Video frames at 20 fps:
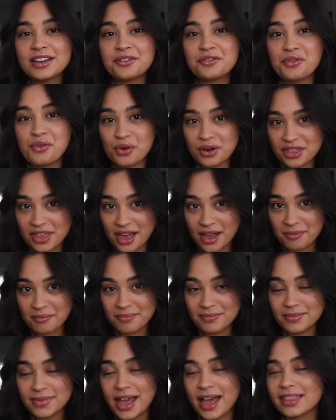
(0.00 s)
for them
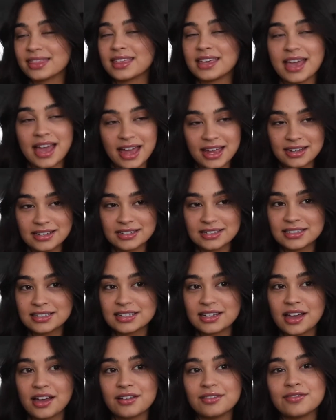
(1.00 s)
at the end
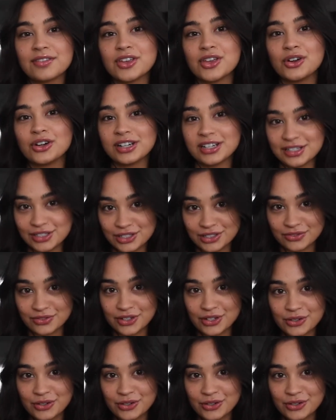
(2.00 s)
of your interview.